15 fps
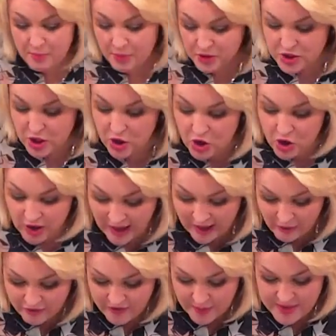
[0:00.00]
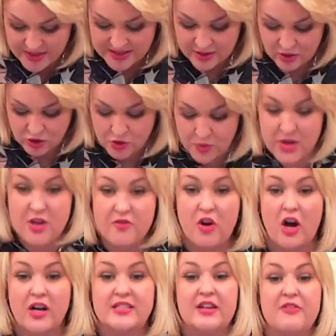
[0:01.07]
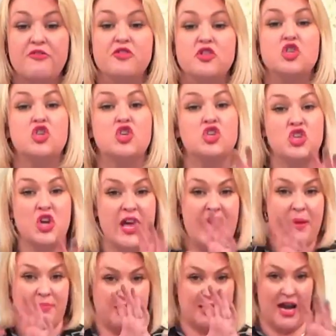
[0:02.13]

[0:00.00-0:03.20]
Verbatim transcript: But look how fabulous it looks when you've got a different shaped